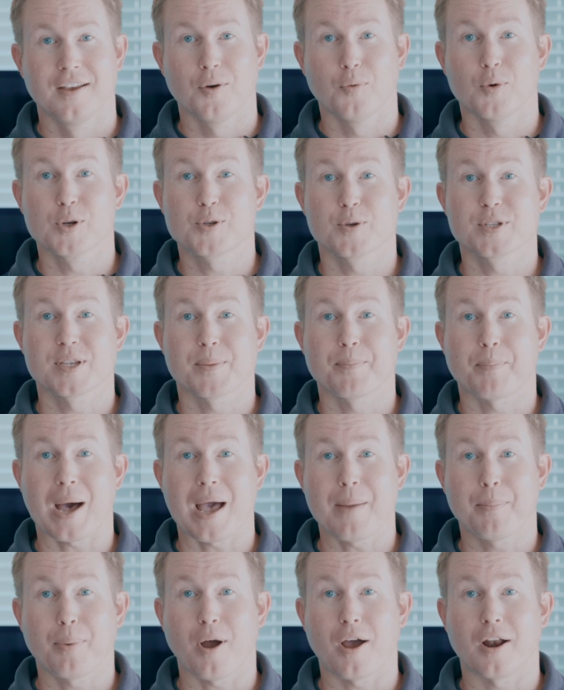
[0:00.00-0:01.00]
which was a
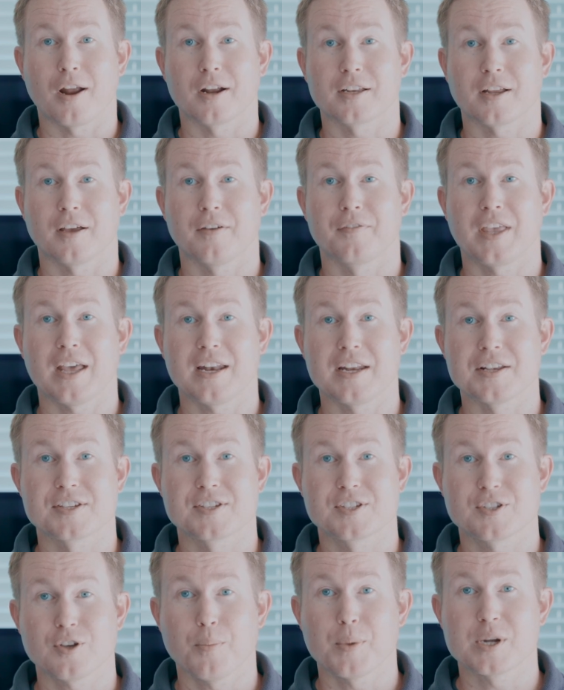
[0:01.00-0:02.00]
byproduct of getting
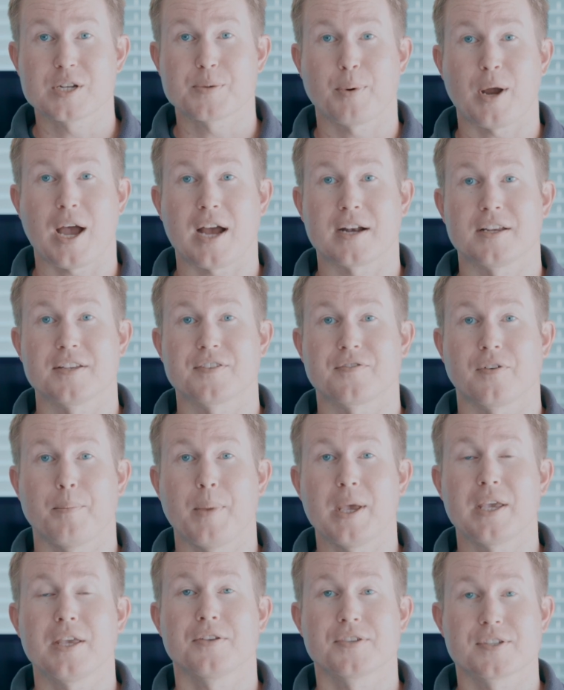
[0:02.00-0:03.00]
so much practice from
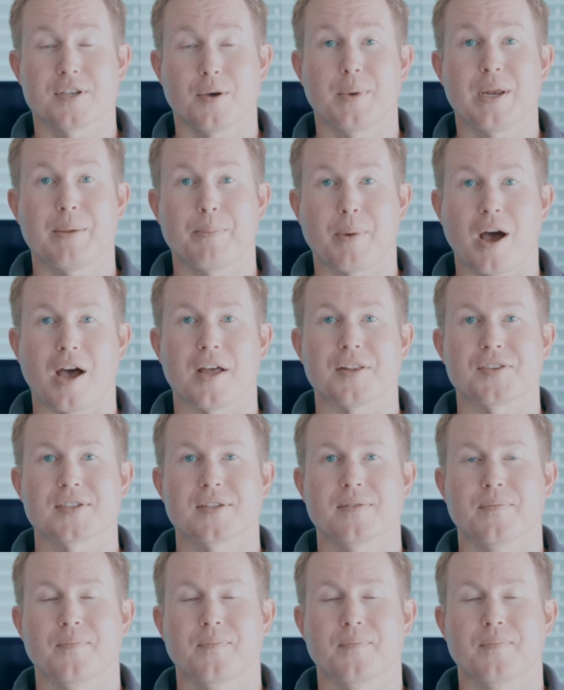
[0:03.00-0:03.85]
making so many pots.